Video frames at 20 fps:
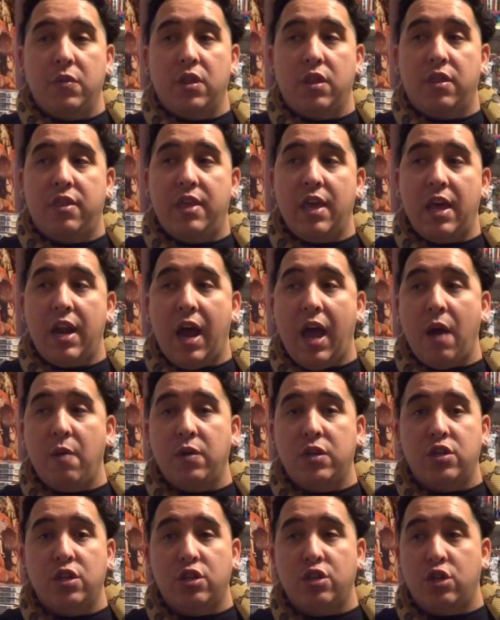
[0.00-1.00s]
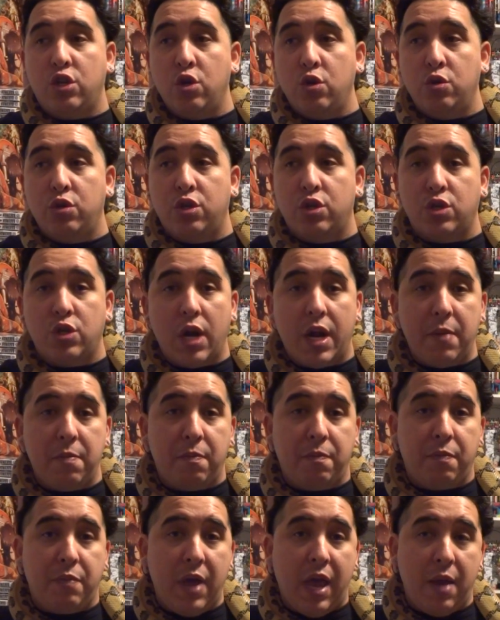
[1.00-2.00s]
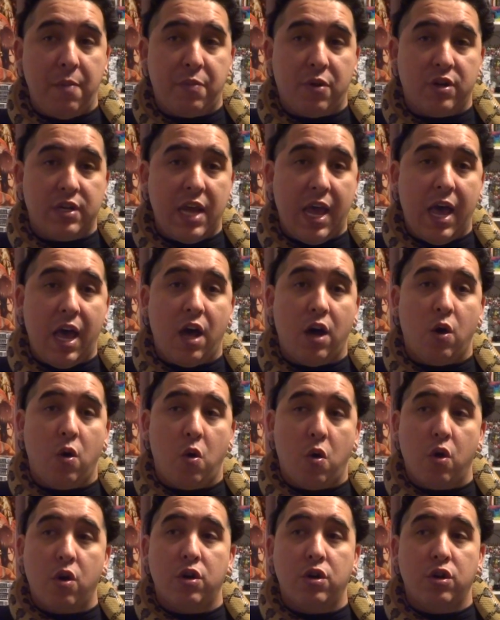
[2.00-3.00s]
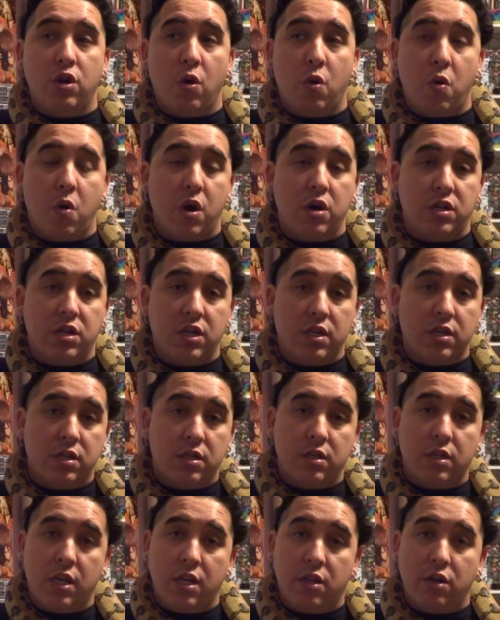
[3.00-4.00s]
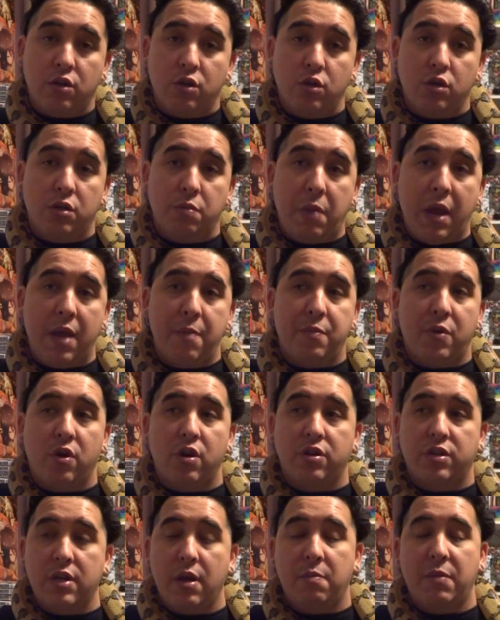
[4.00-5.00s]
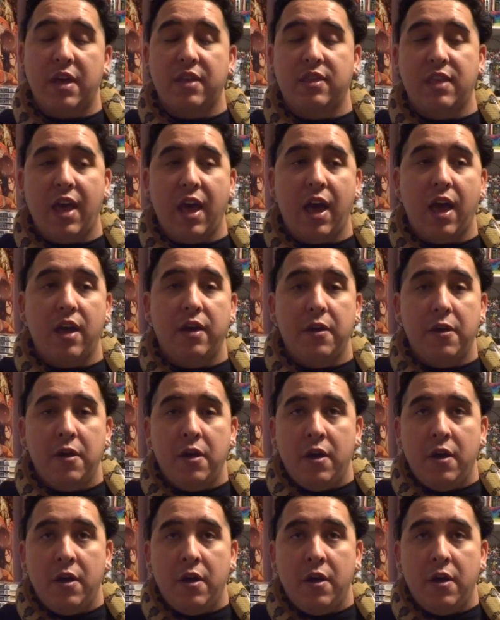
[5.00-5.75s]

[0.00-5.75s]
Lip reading: then I would just use straight paper towel or just either newspaper or something like that.